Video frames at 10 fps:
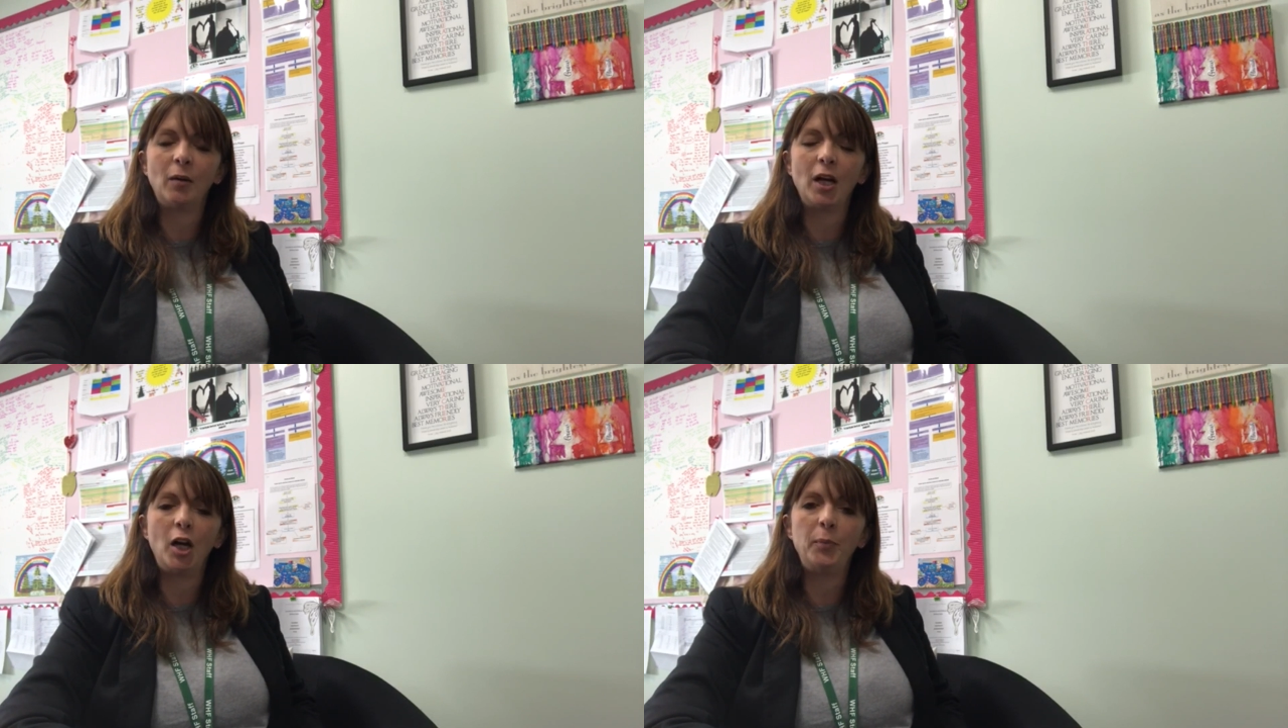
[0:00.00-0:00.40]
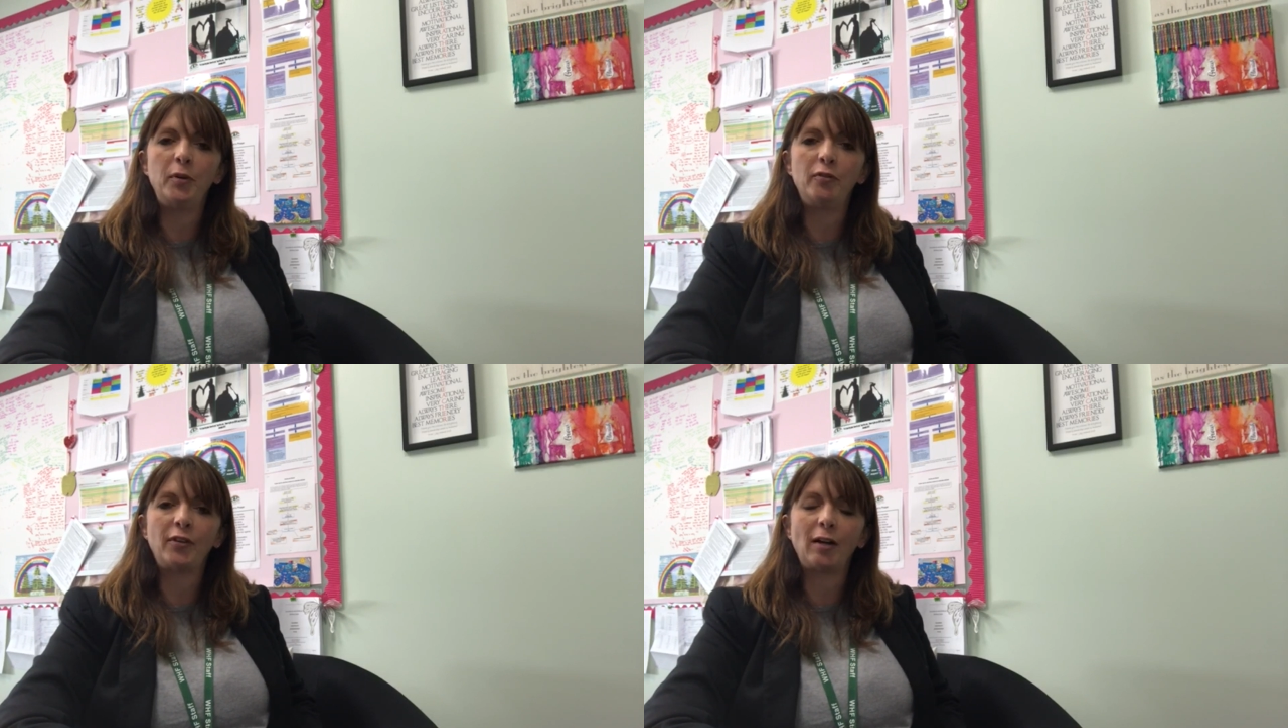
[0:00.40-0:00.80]
I hope
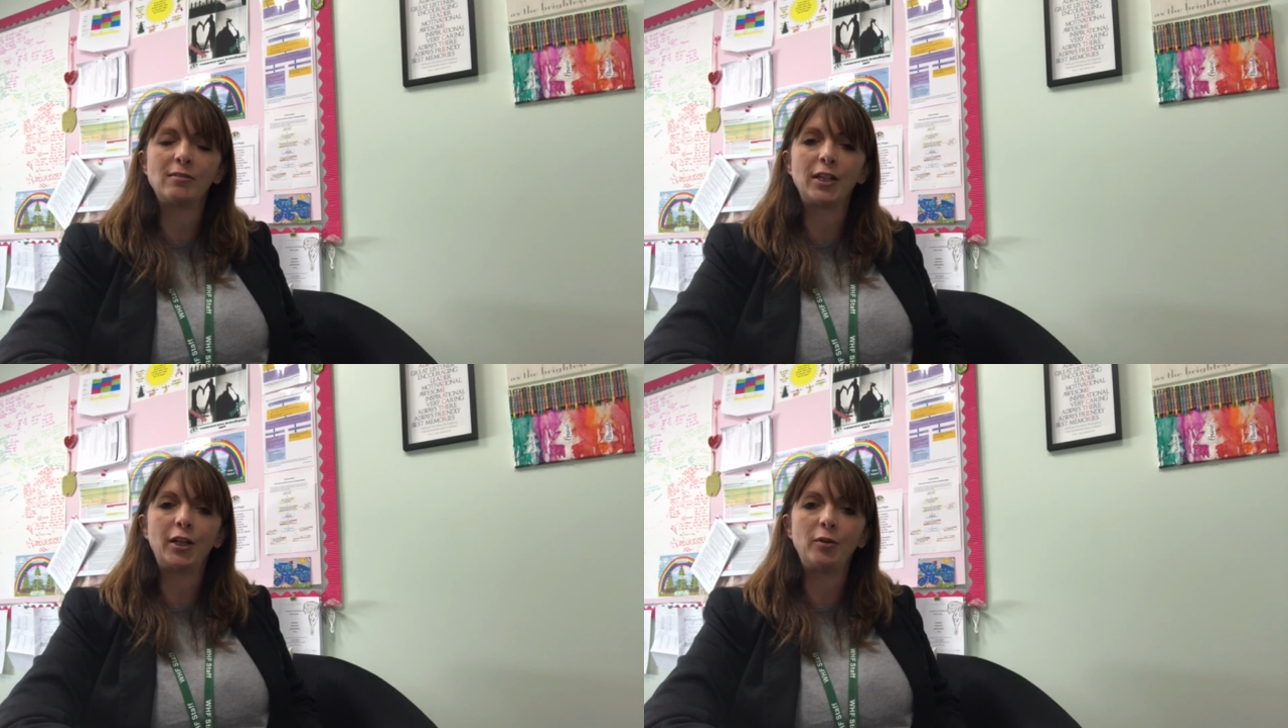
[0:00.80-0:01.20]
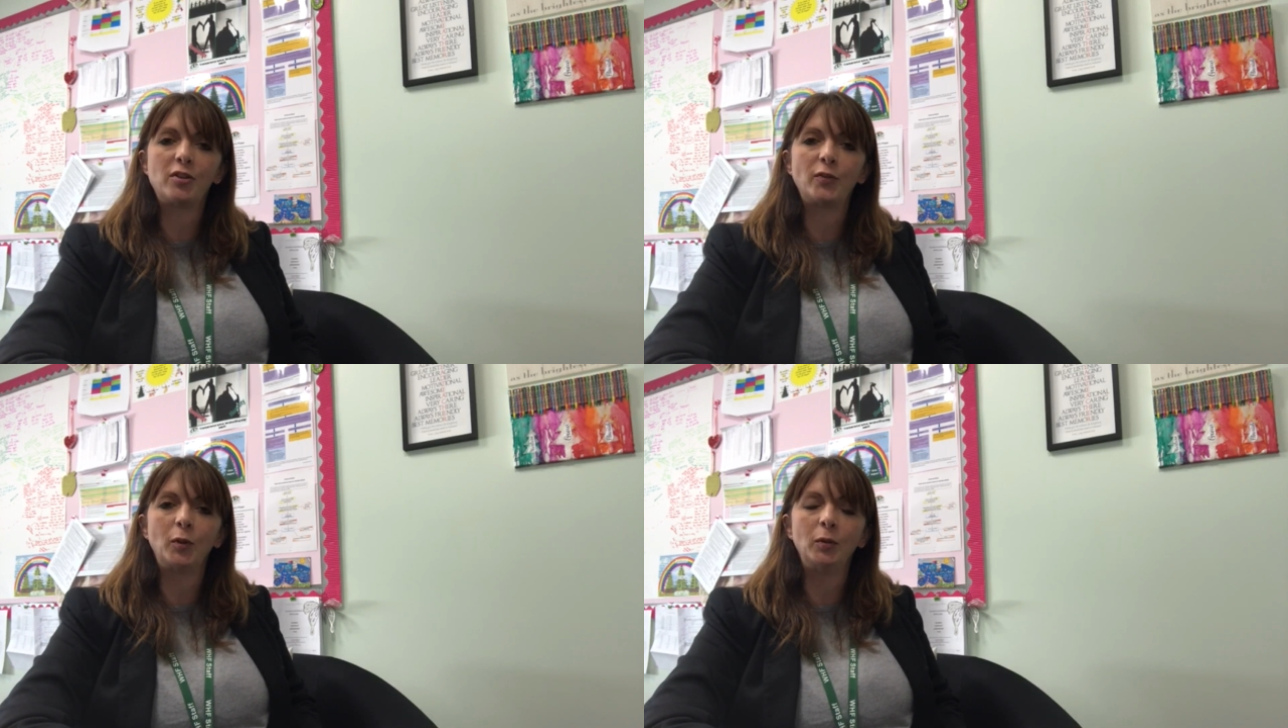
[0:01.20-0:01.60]
you found it
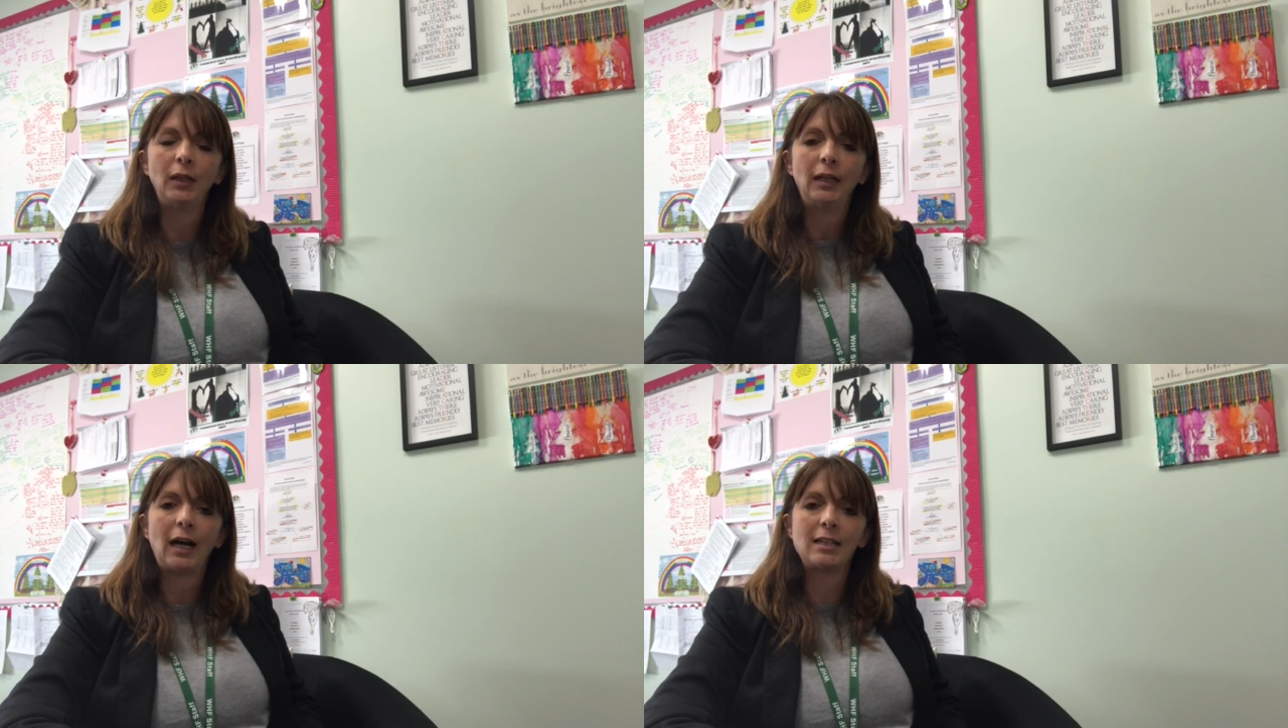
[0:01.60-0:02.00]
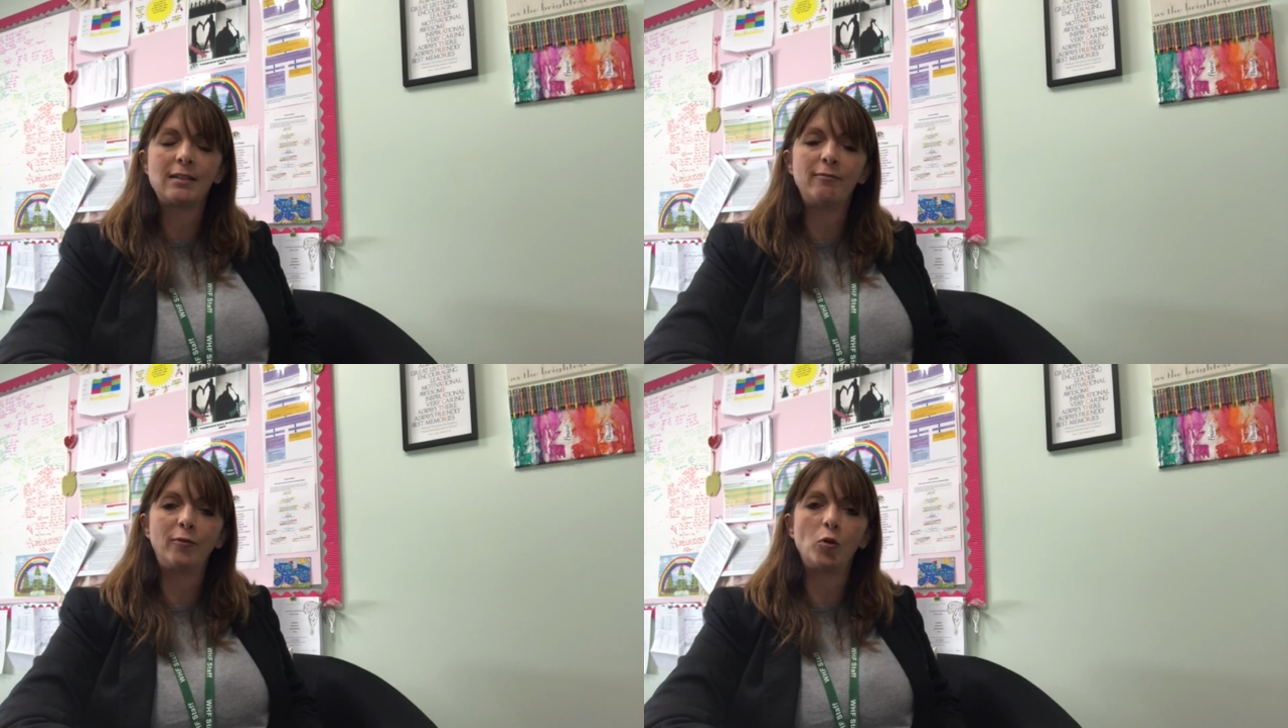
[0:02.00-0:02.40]
useful and
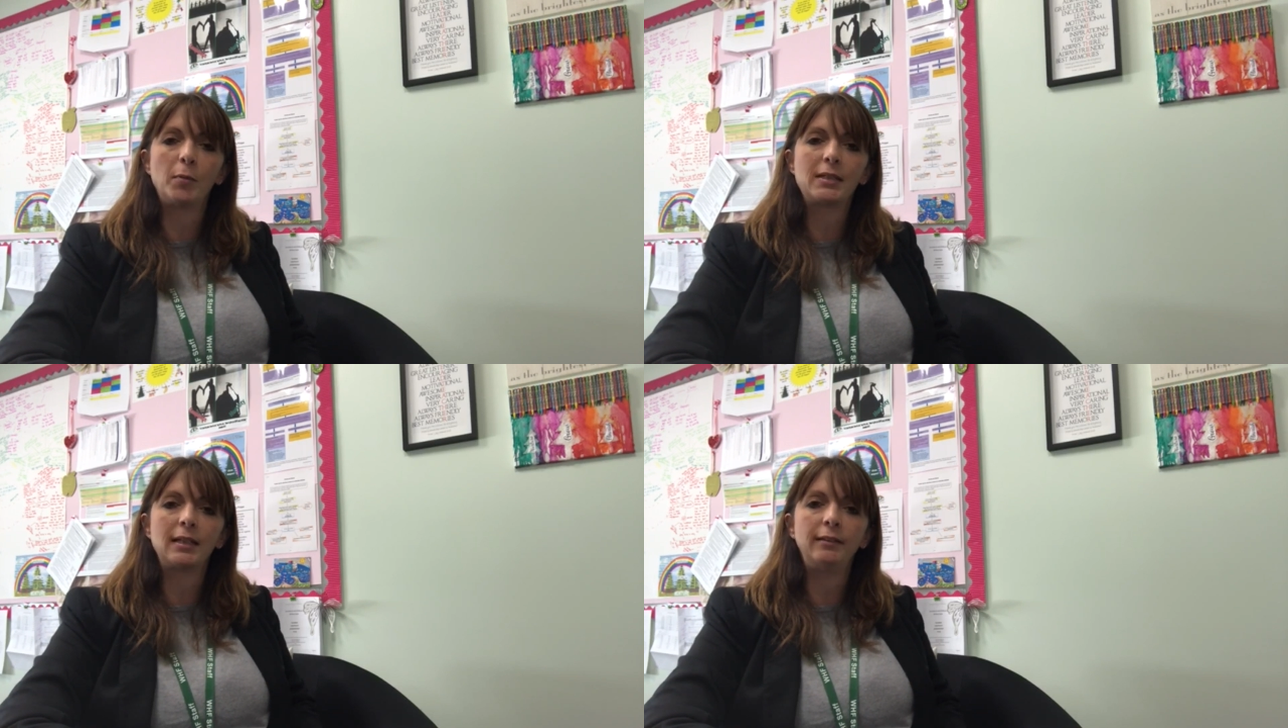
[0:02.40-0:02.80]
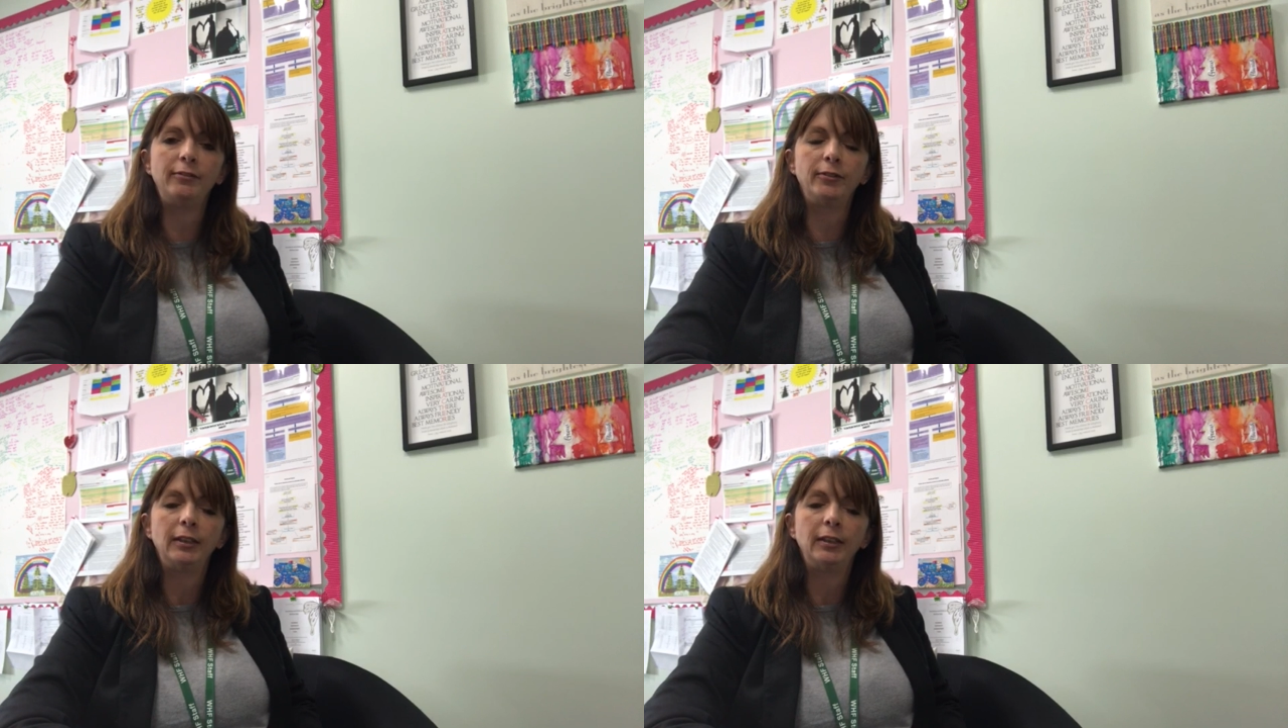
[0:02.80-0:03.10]
informative.